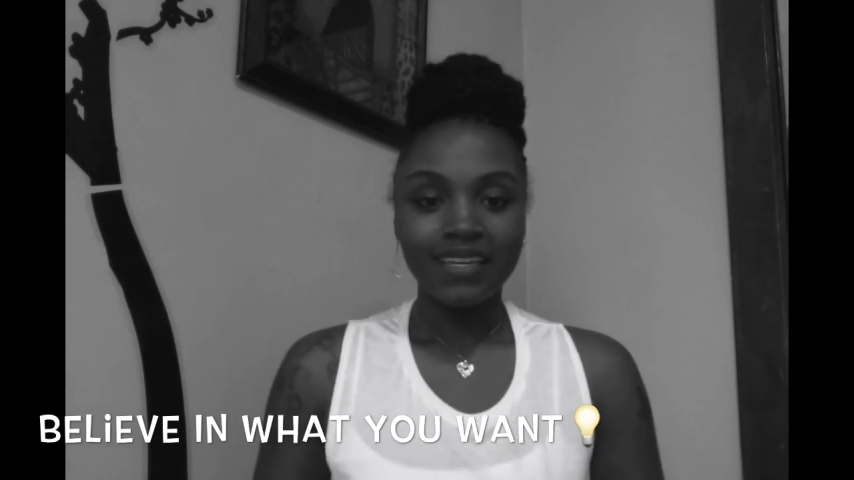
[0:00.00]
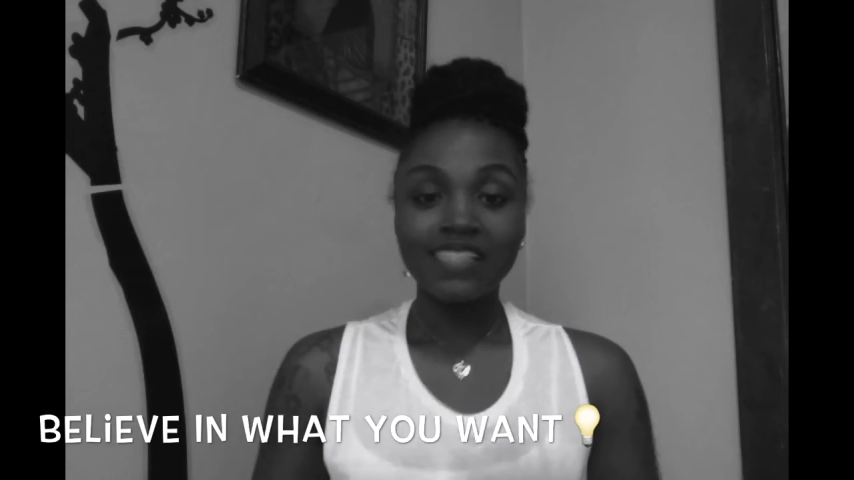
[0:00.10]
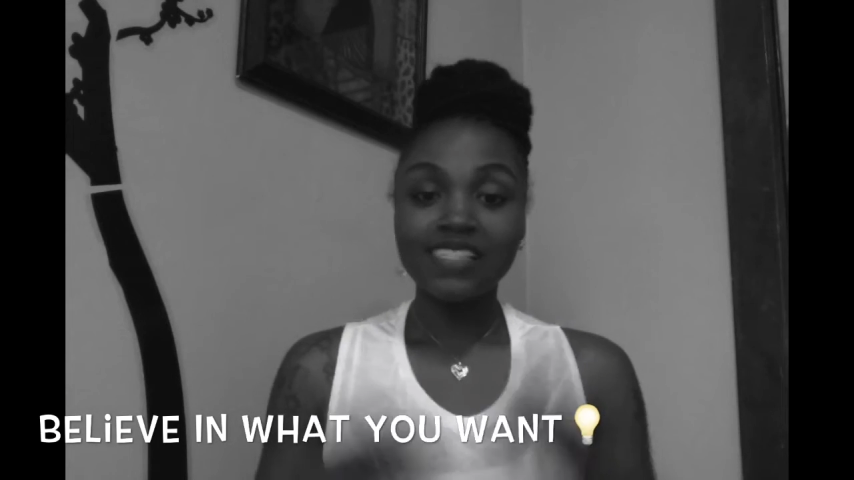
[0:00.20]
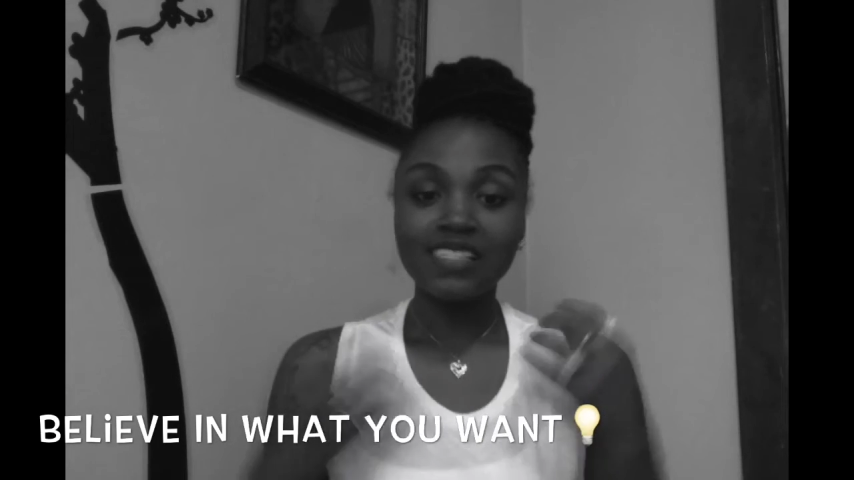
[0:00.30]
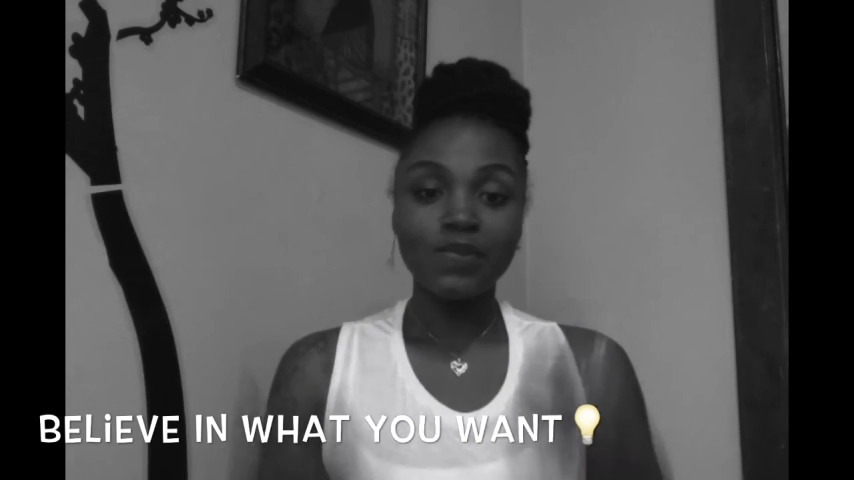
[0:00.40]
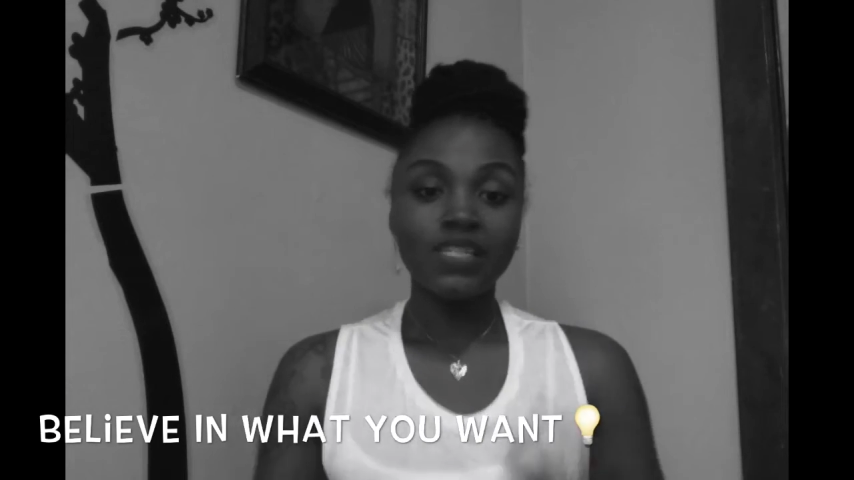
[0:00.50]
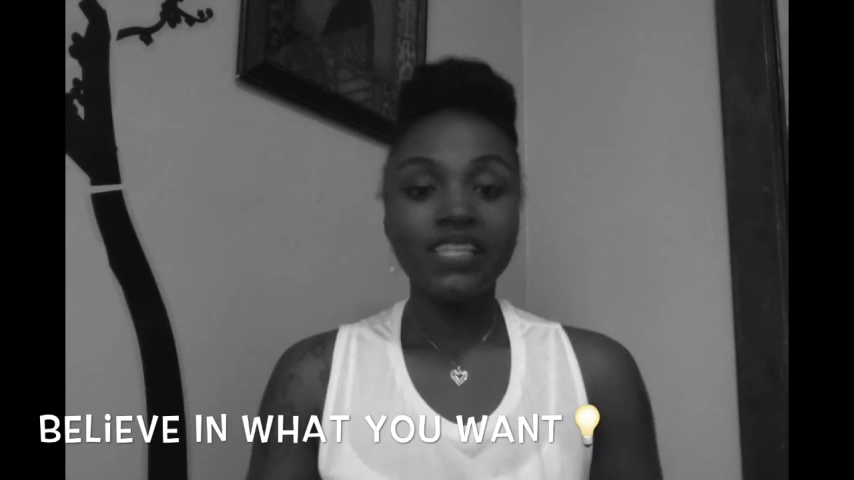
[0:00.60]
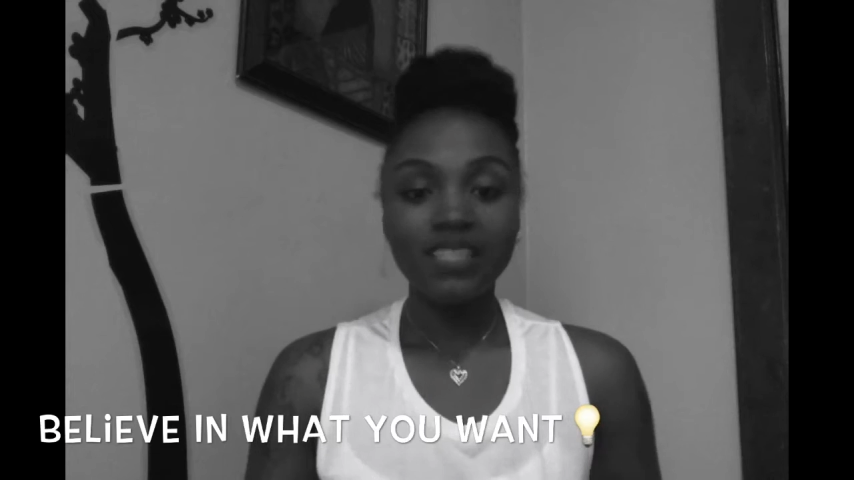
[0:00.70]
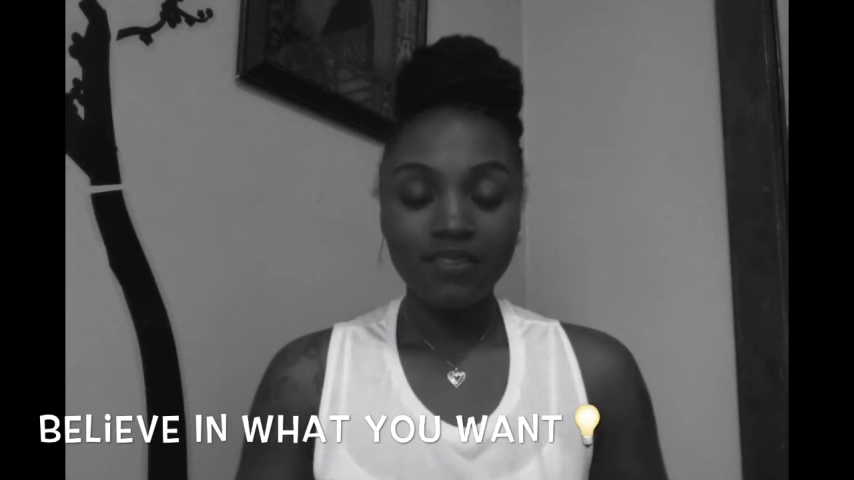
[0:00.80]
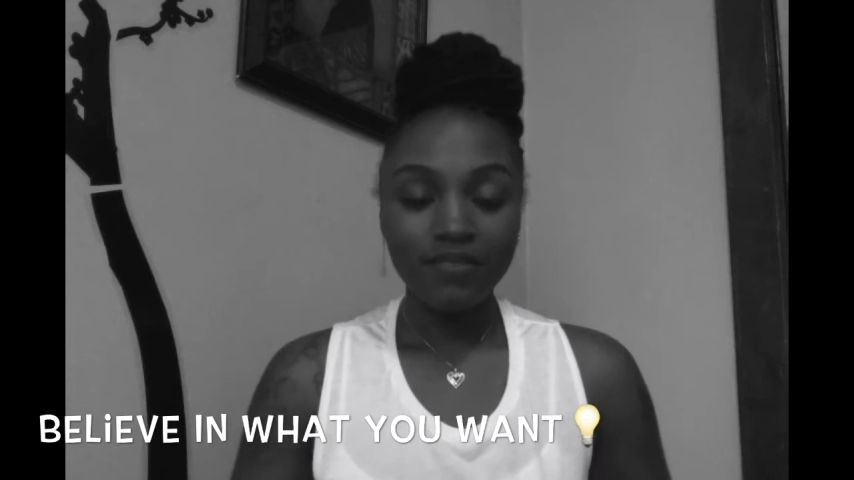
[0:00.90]
And just
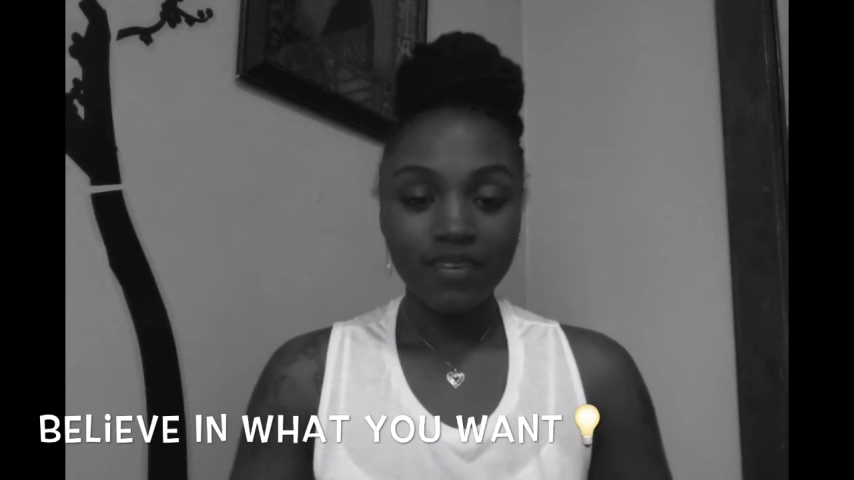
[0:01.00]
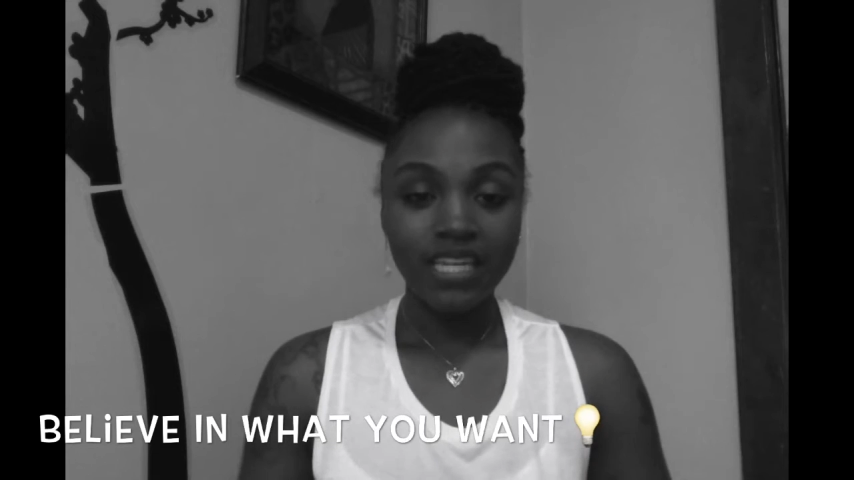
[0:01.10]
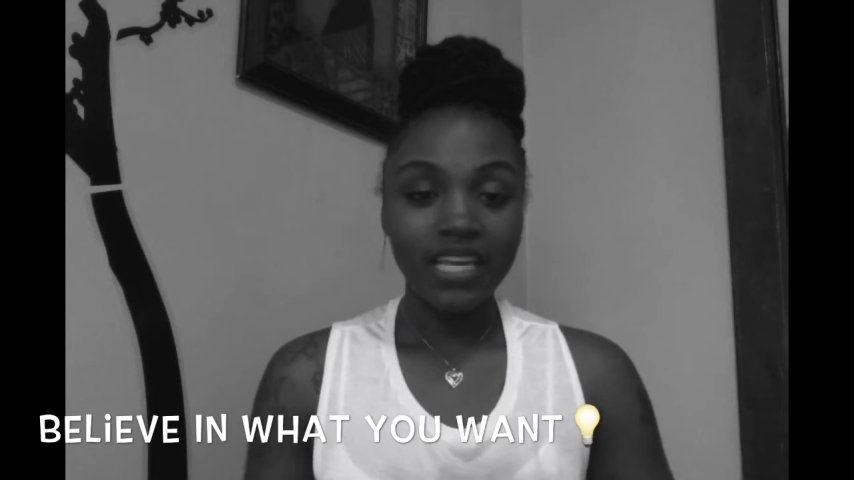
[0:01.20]
believe. And